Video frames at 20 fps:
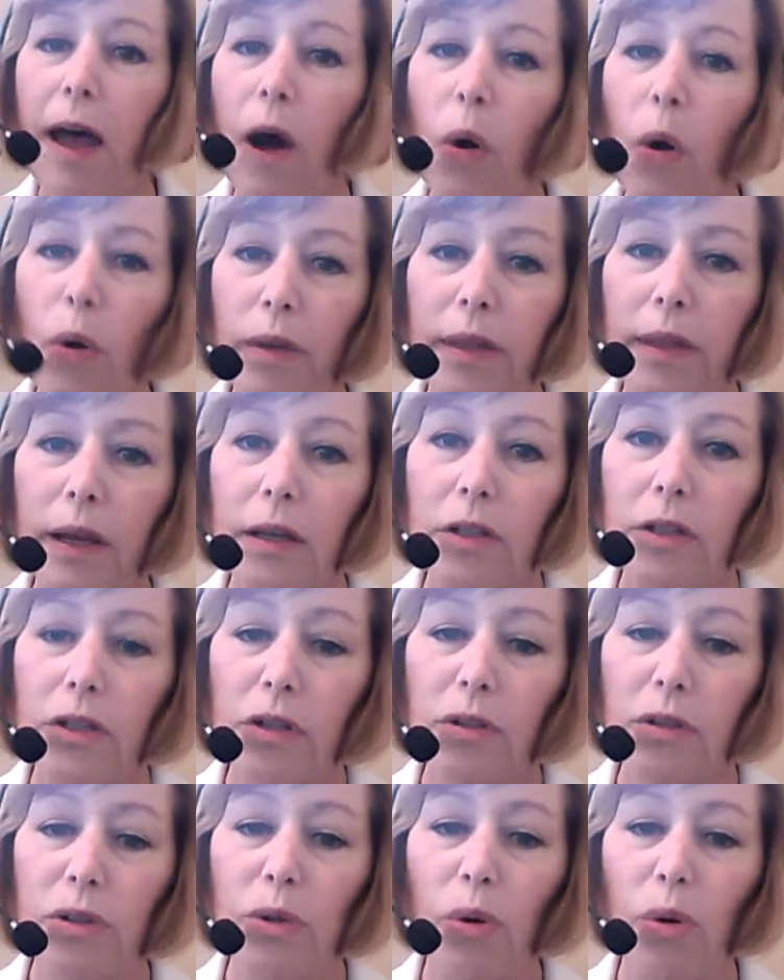Or they can
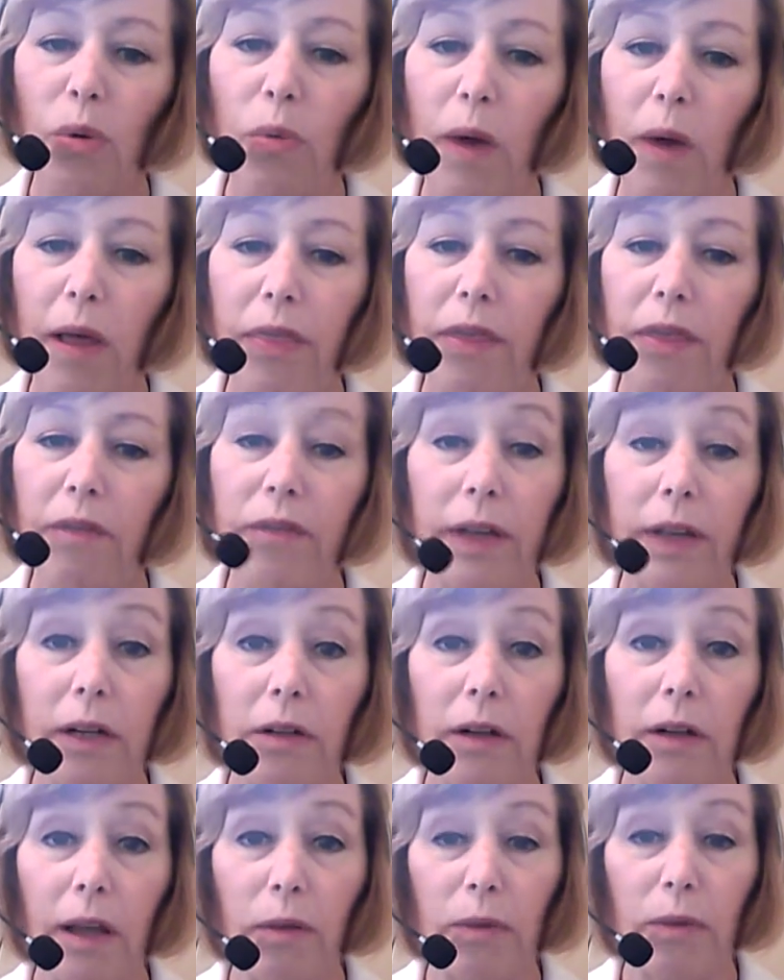turn to a wealth of
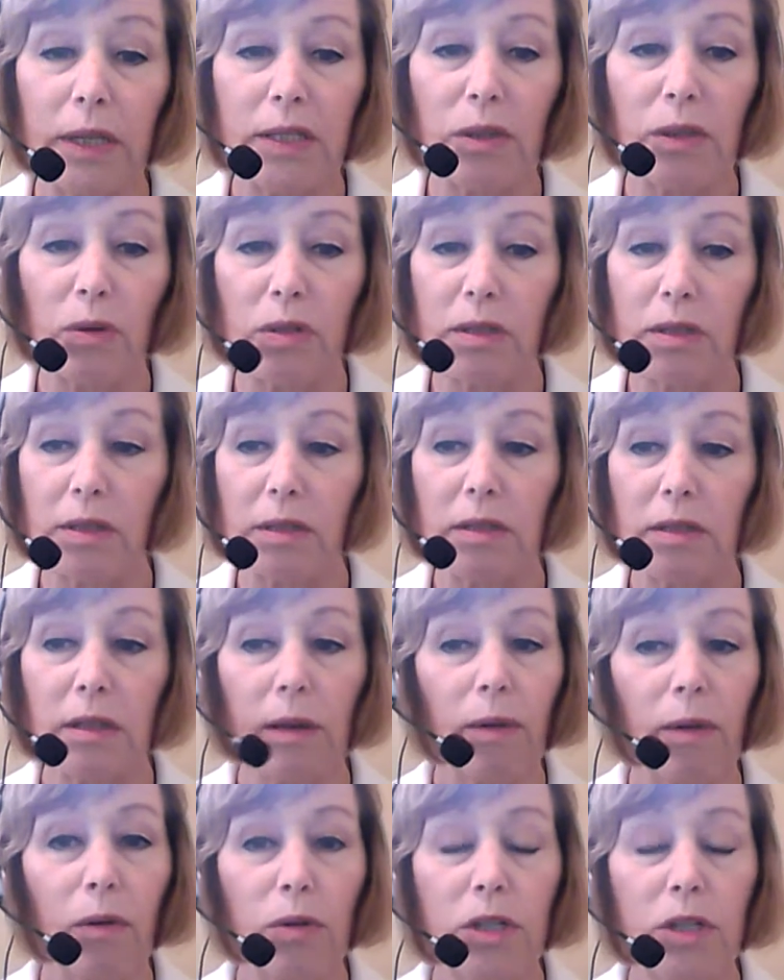internet resources,
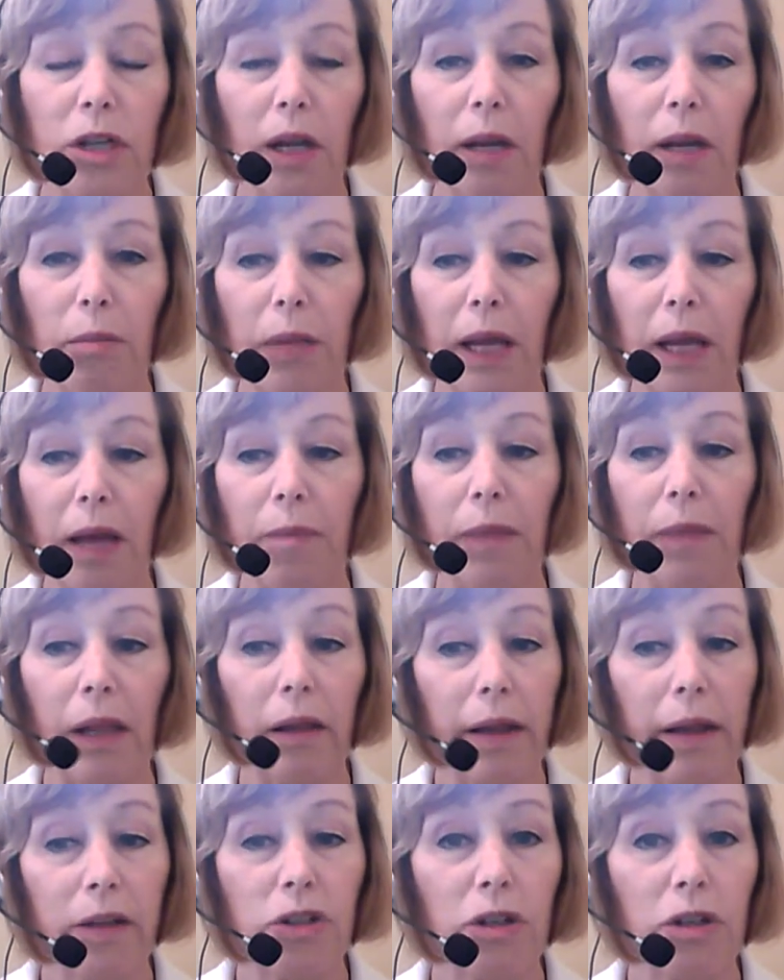which can become the
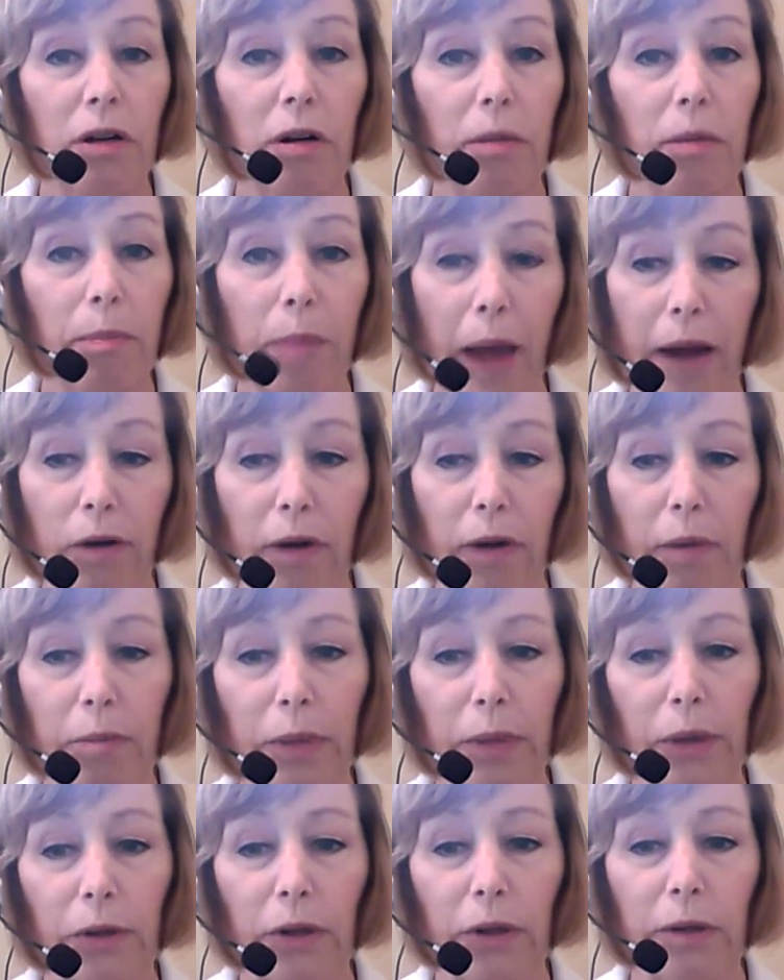lecture background
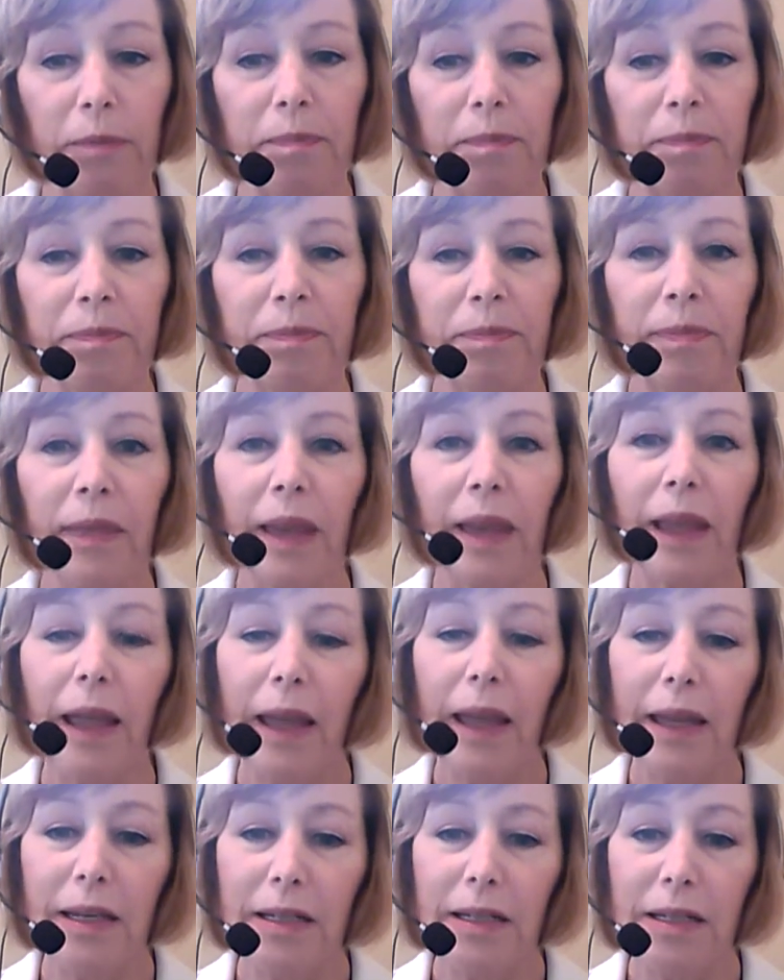builder.
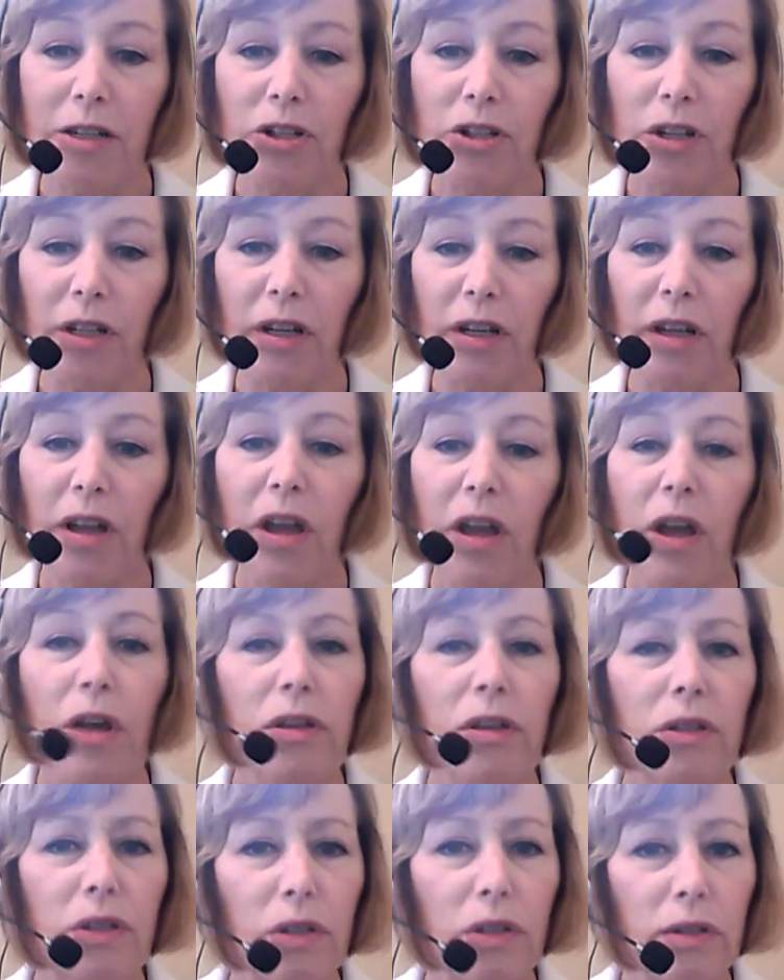In addition,
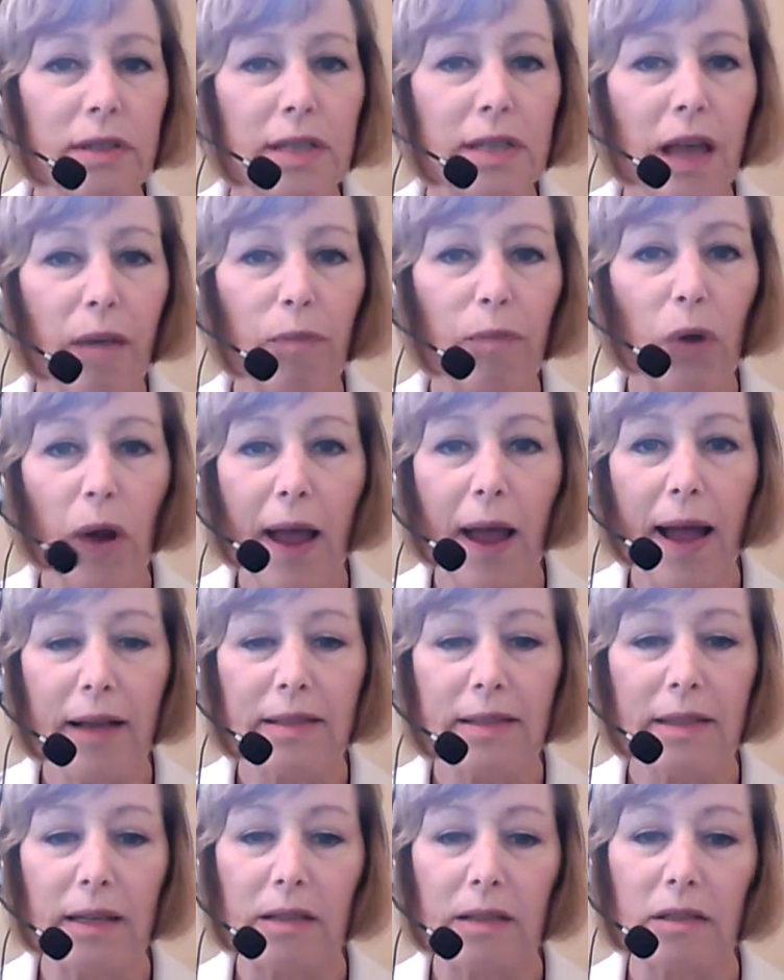students have more
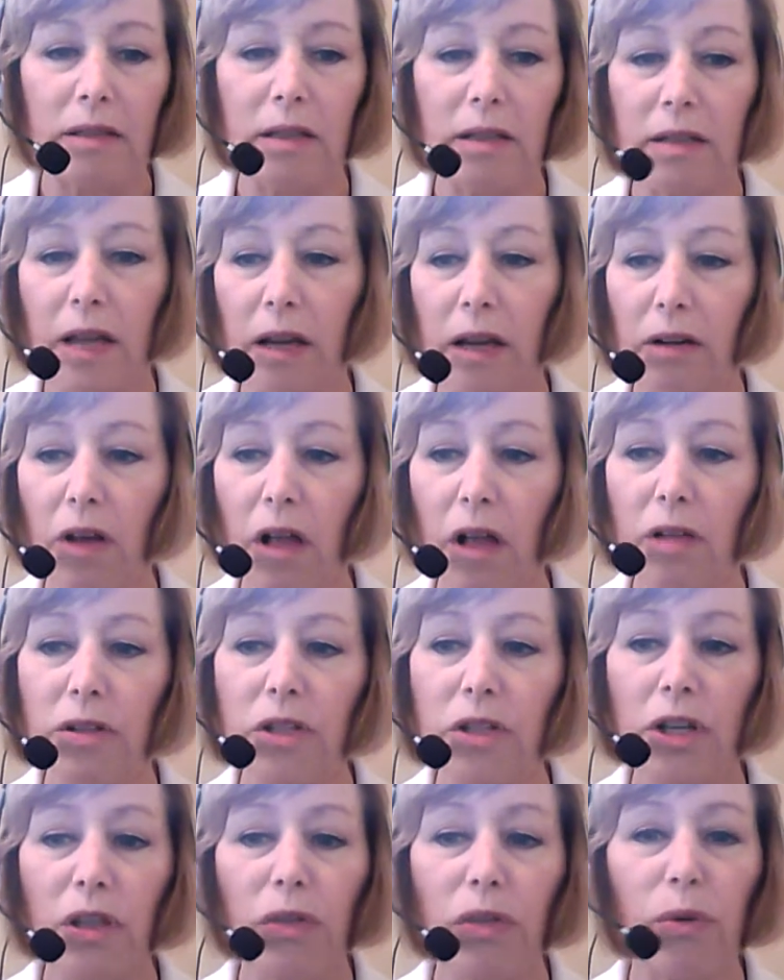access to
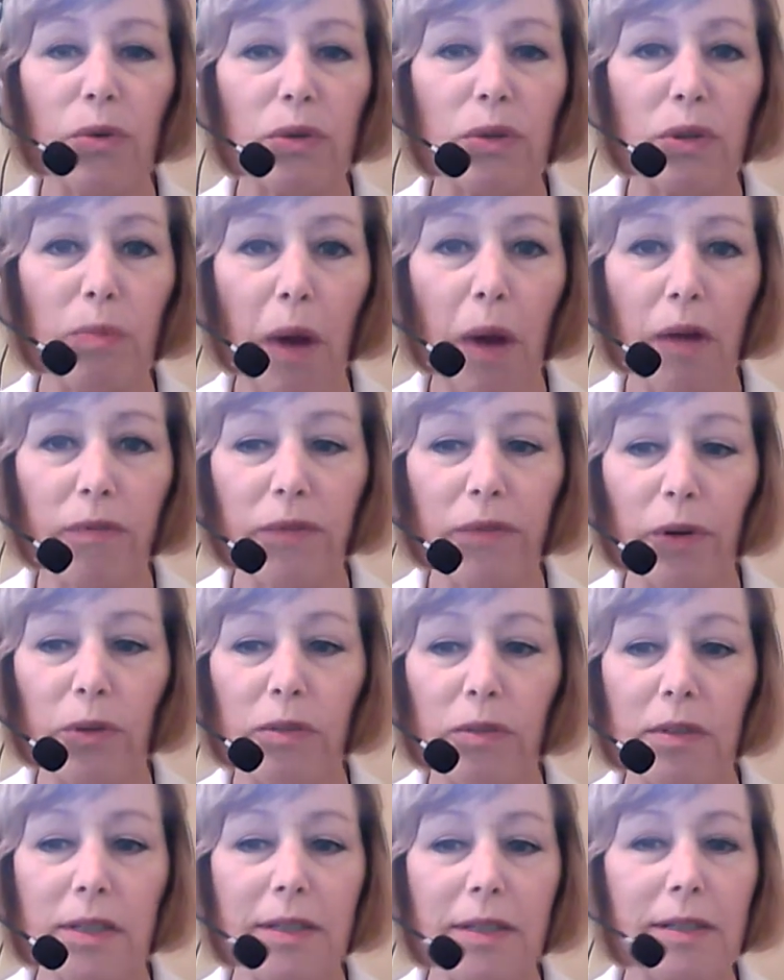technology through
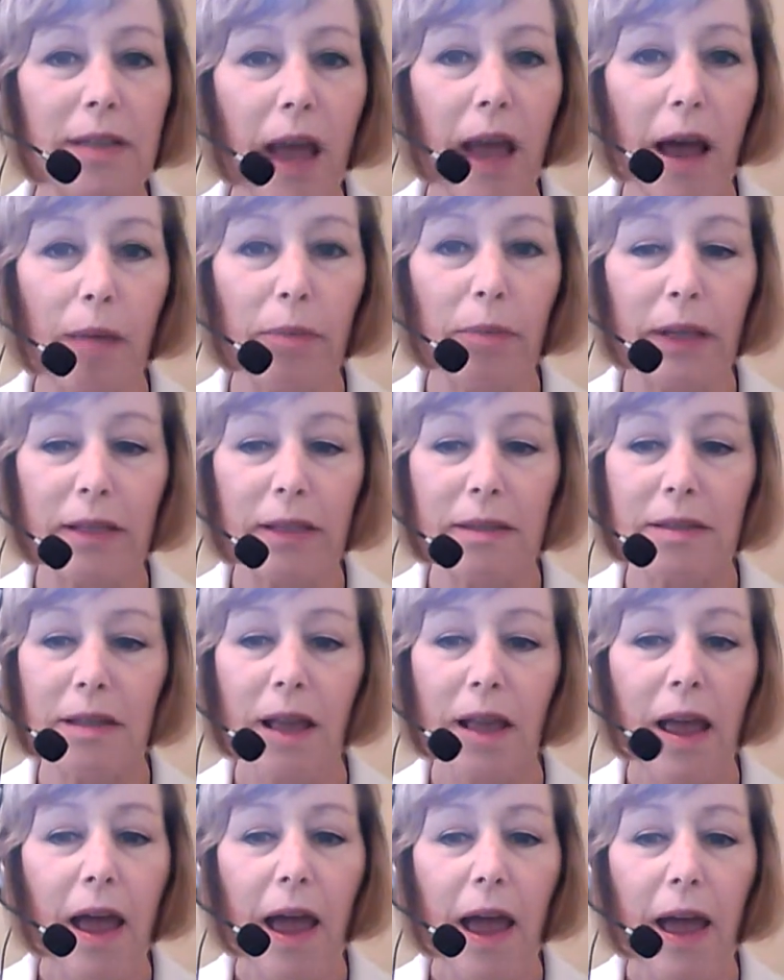smartphones, tablets,
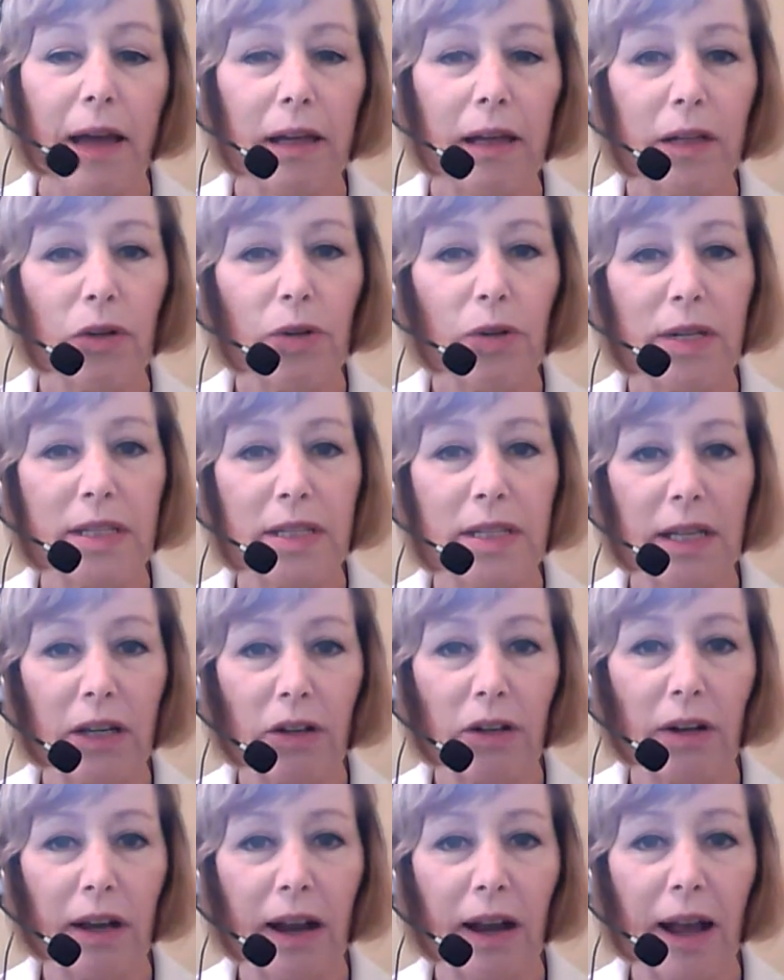and increased
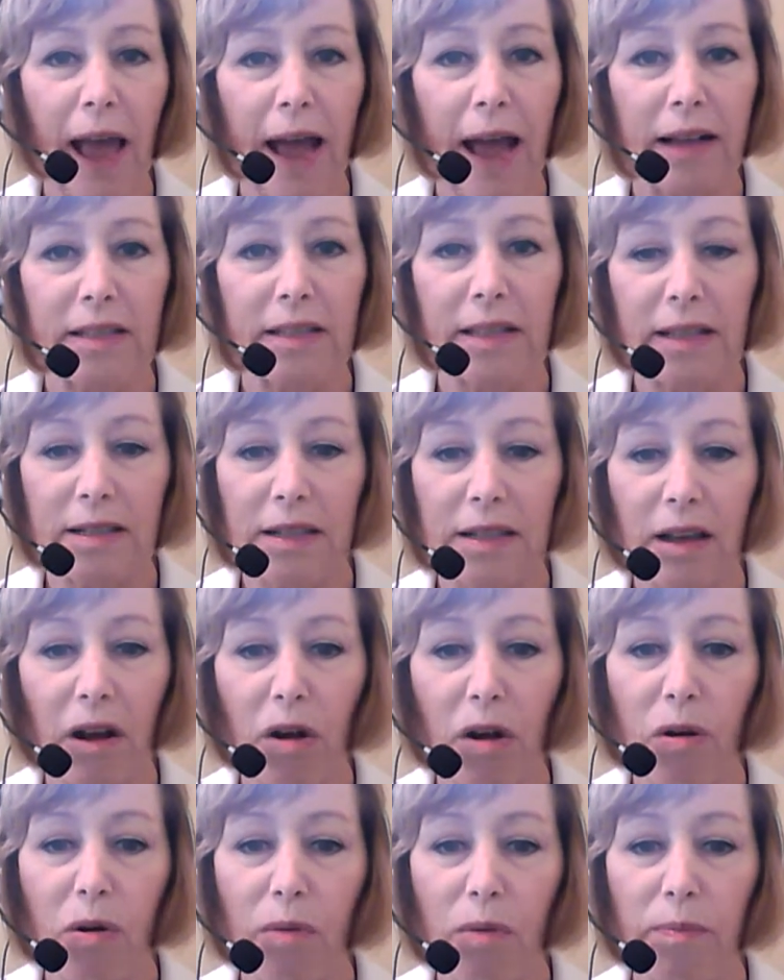internet access at
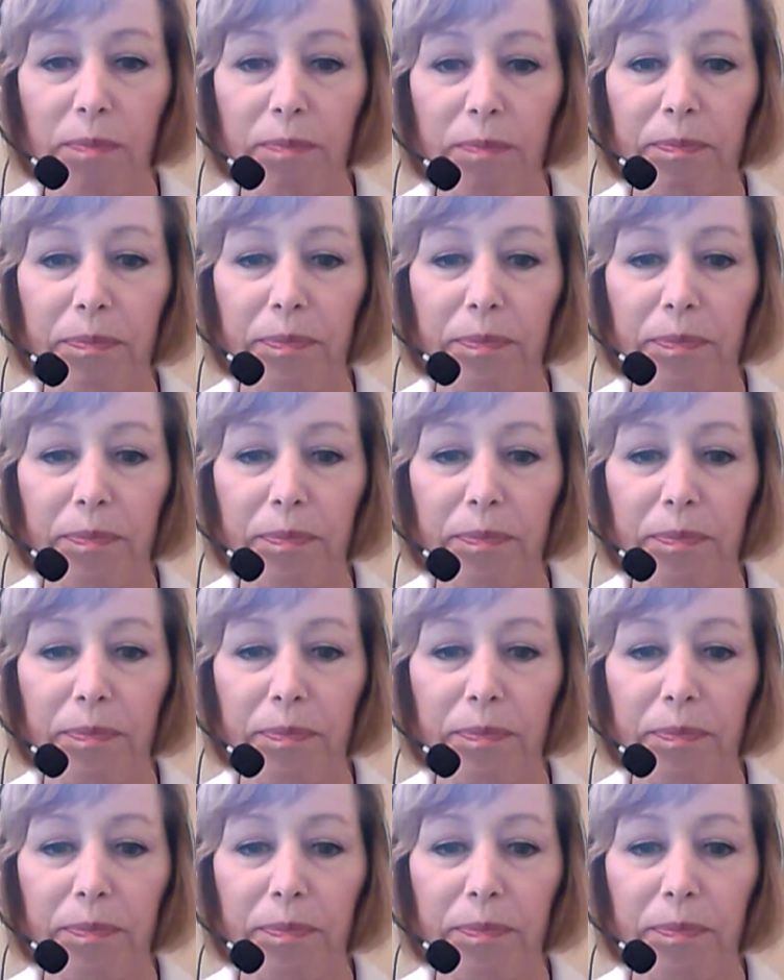home.